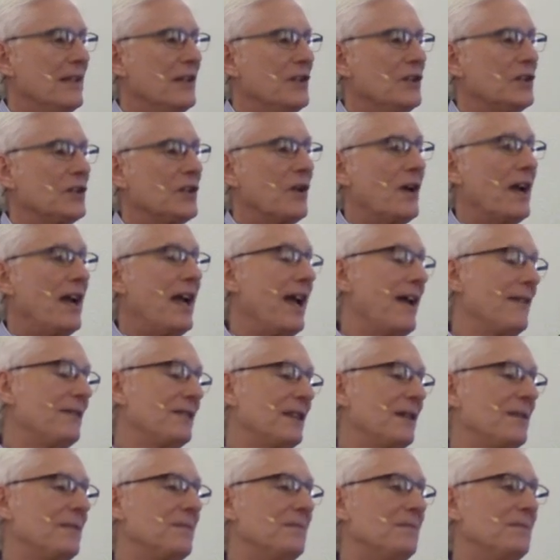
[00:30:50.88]
So I have
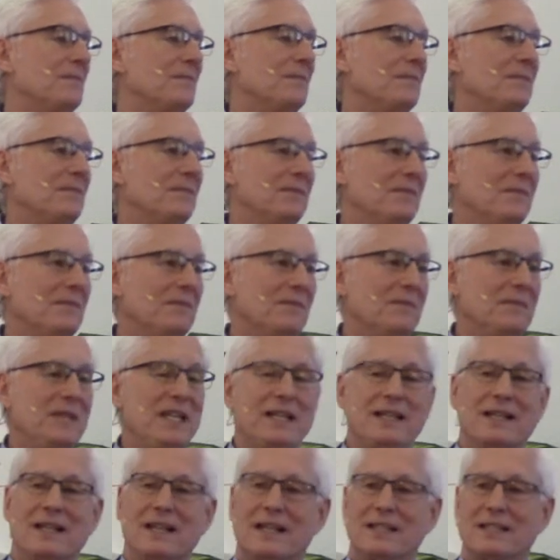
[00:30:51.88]
to
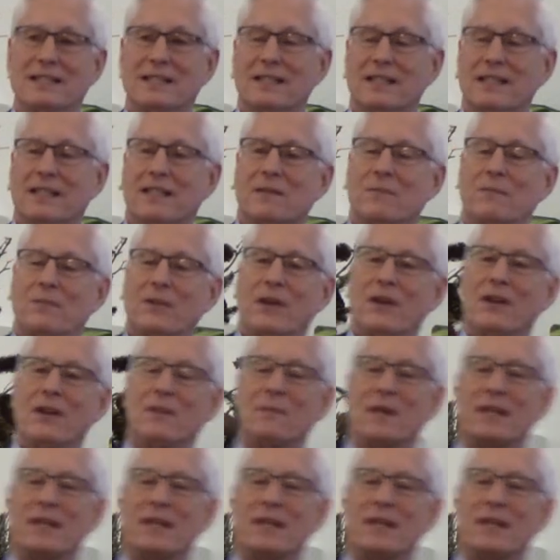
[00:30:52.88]
be constantly comparing